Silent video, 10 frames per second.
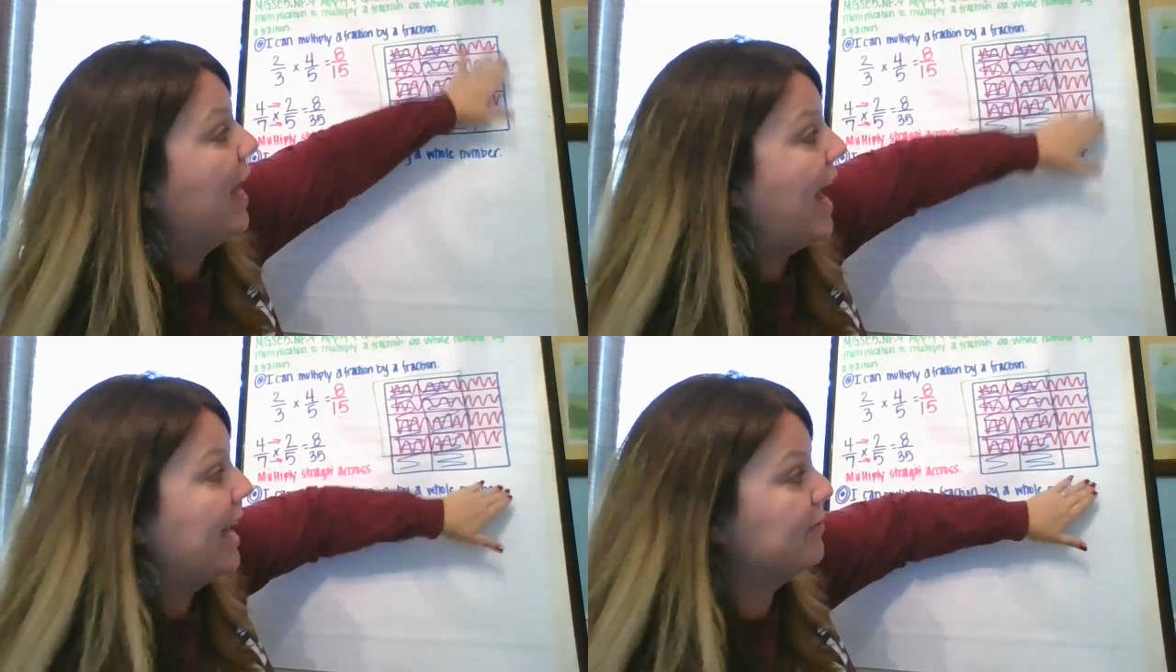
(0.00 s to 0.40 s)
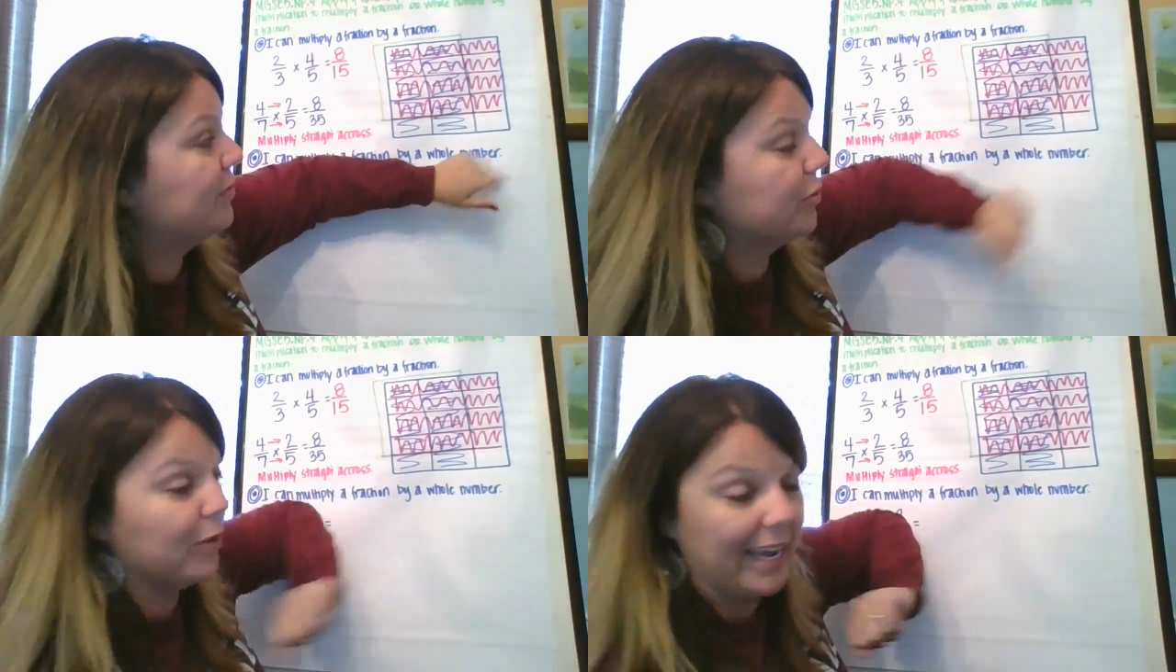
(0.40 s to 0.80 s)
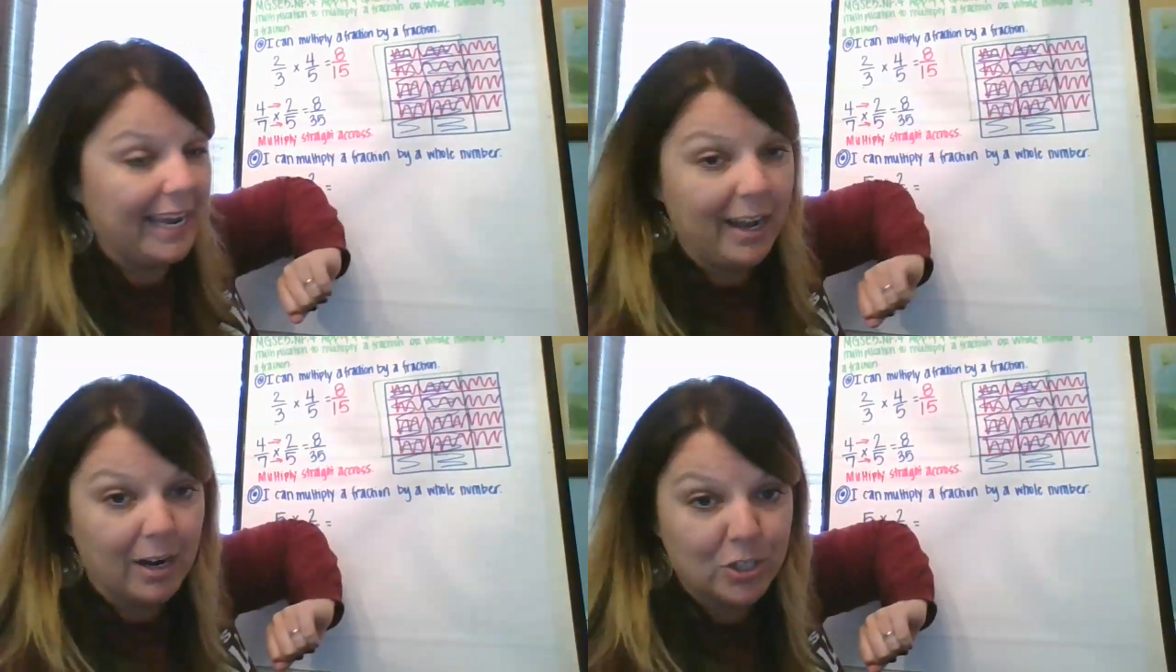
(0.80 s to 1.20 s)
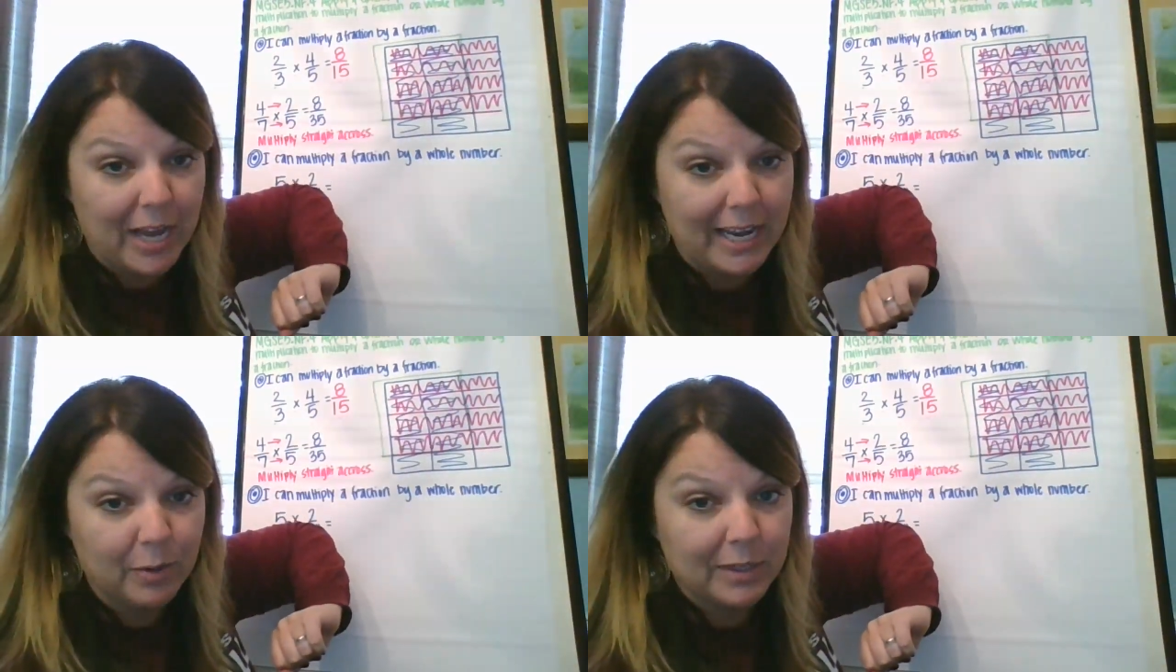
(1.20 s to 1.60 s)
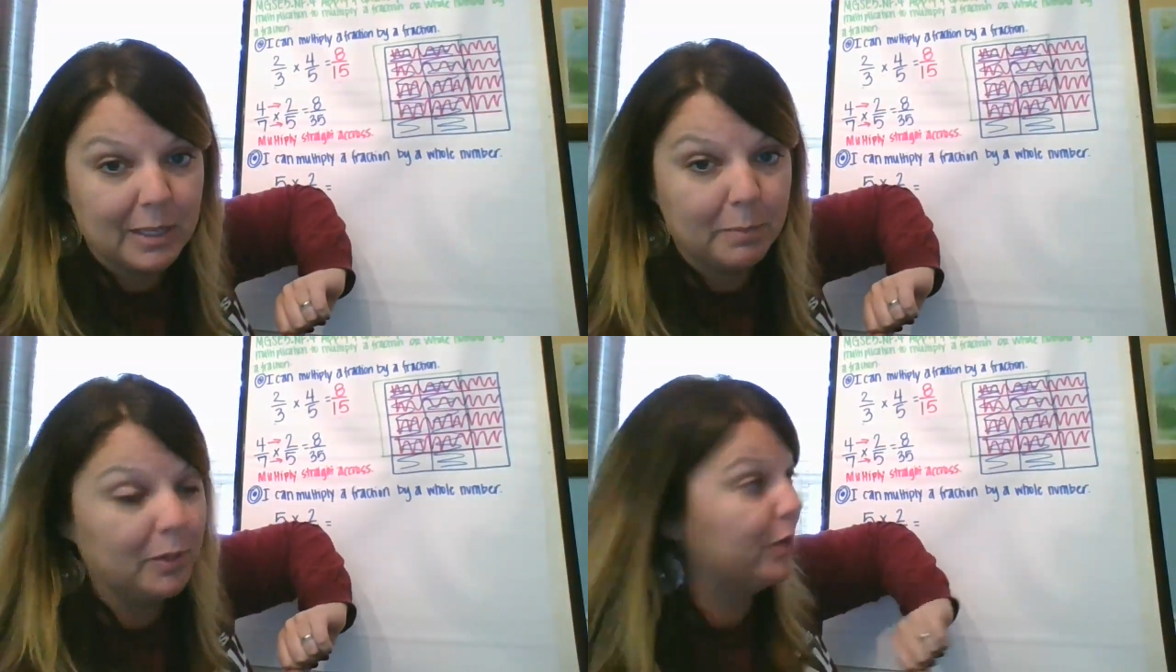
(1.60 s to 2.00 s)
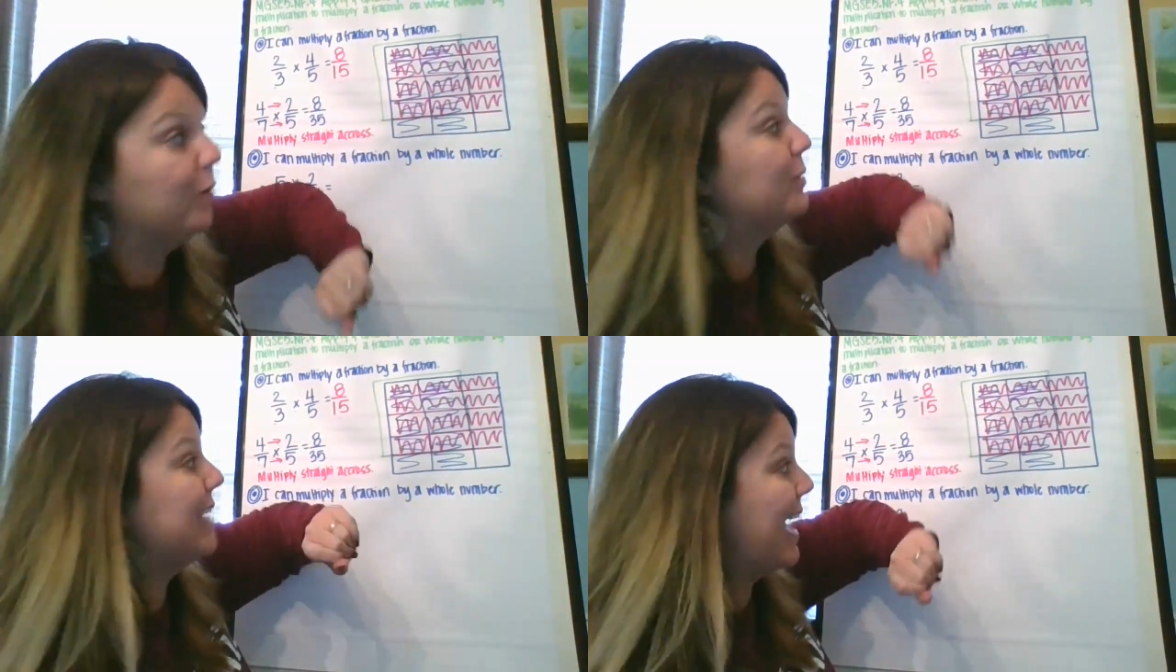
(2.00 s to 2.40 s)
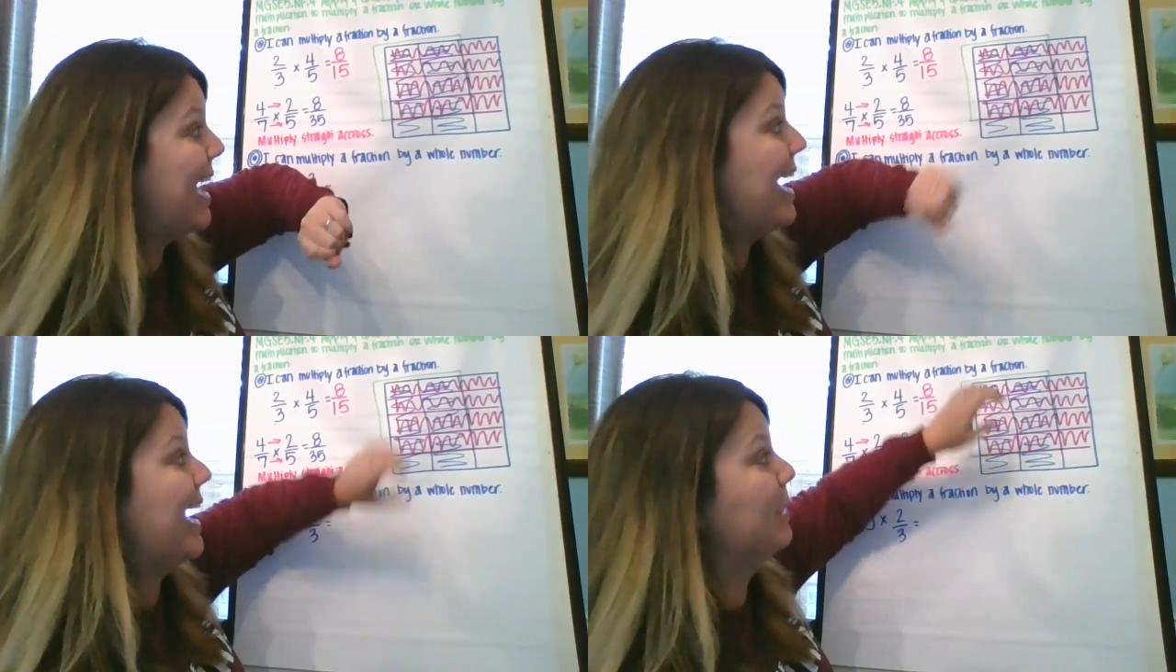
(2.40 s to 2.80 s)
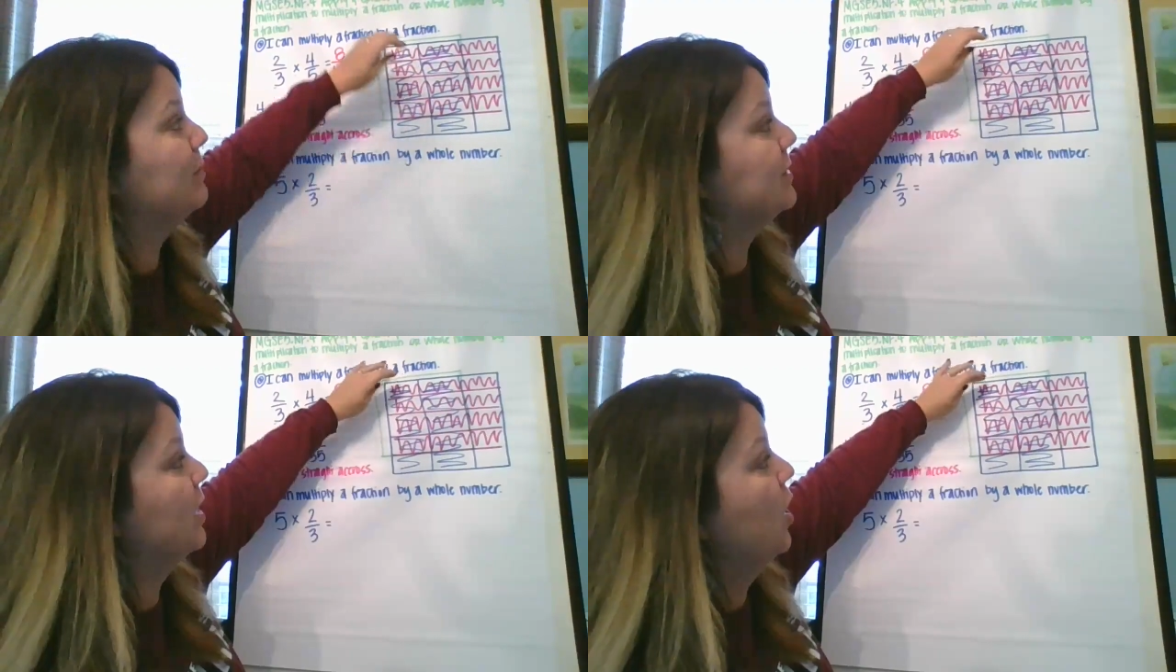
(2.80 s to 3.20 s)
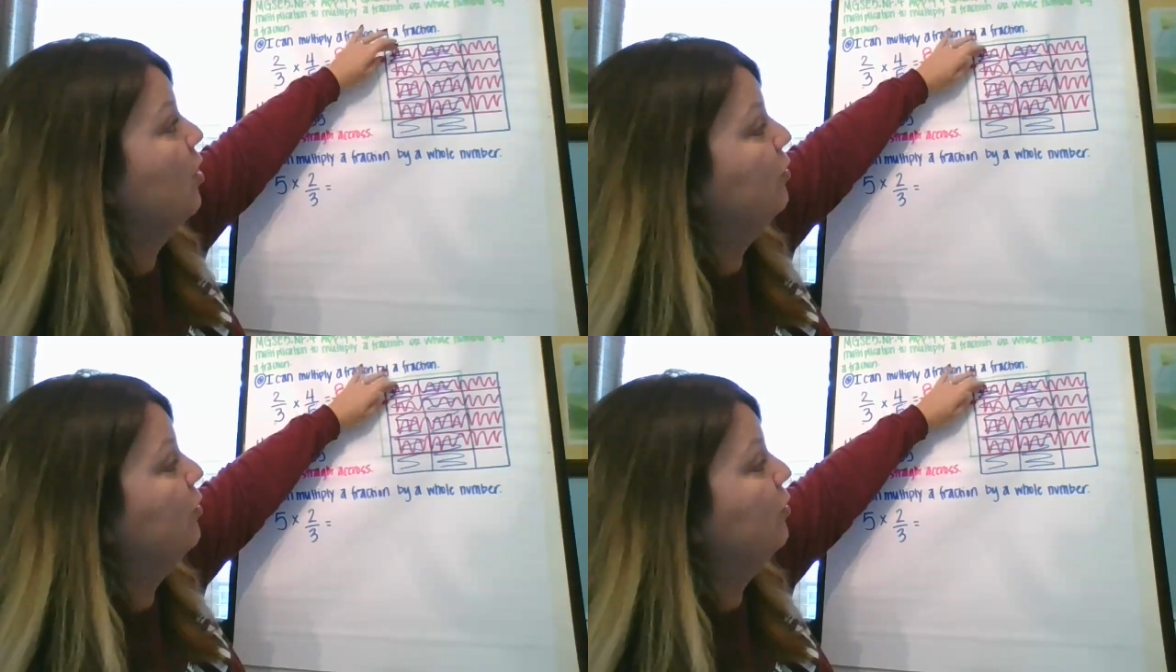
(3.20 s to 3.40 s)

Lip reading: out of 3 are shaded with the blue times